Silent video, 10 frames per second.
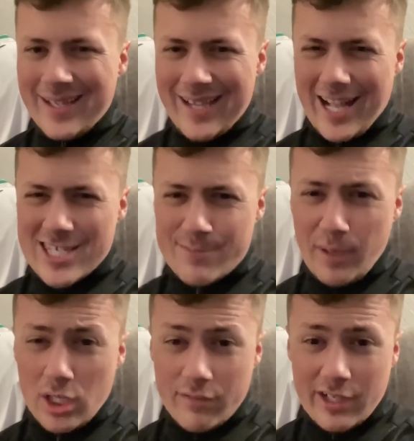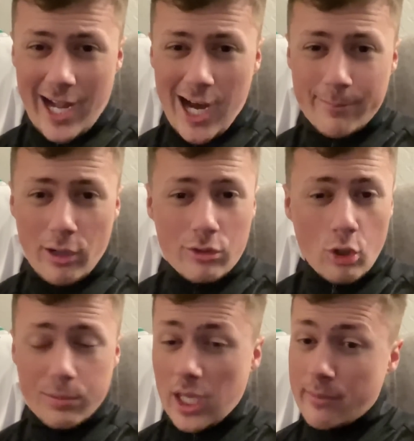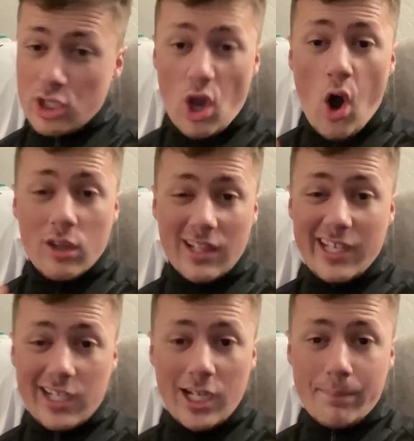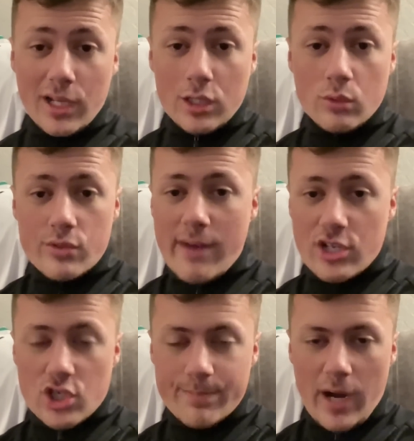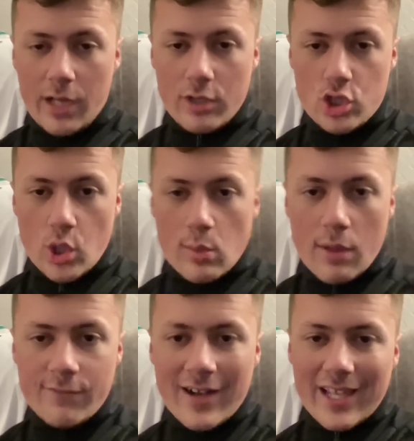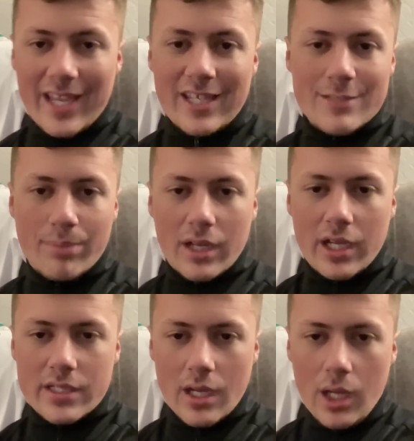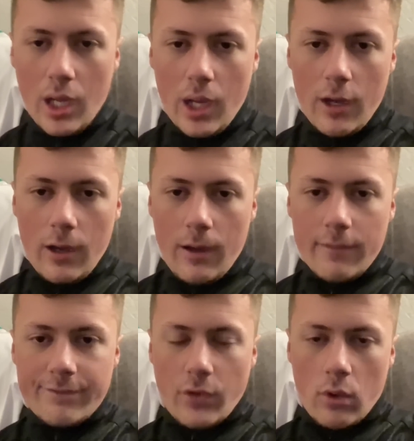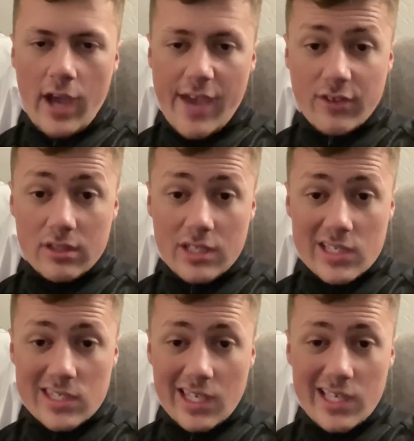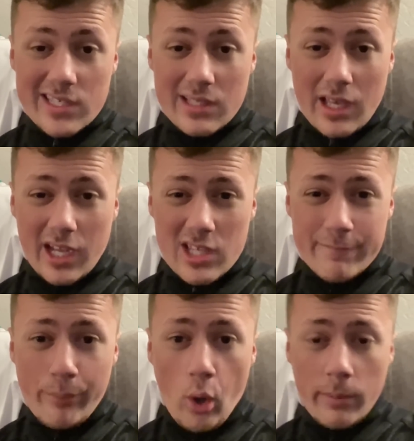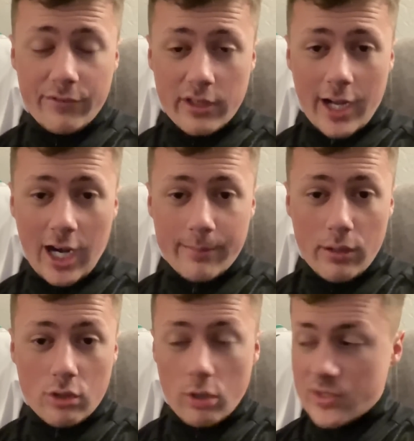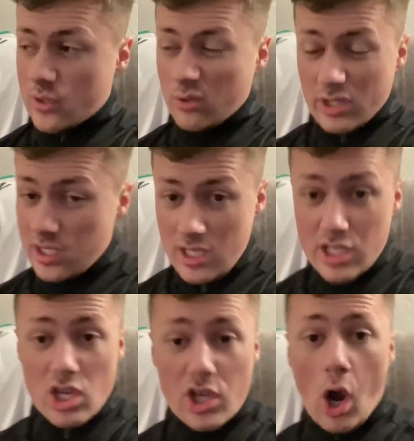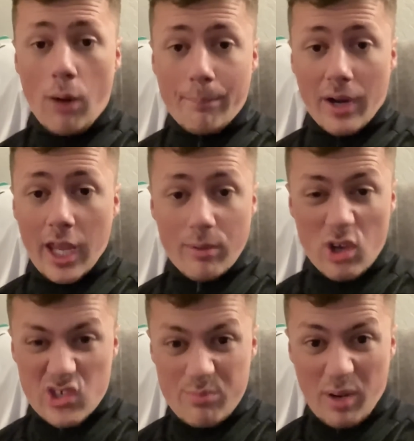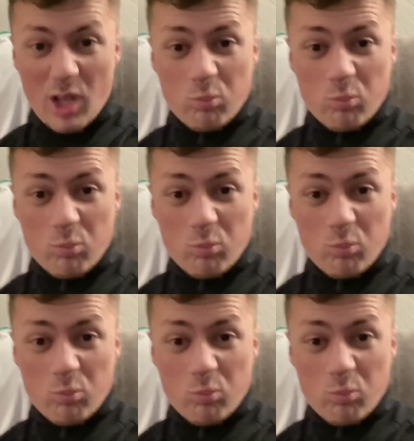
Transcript: And speaking of the Carabao Cup game, he can't legally play in those matches, by the way, due to the fact that he has played for Everton this season against Bournemouth in the Carabao Cup. So he can't play because he played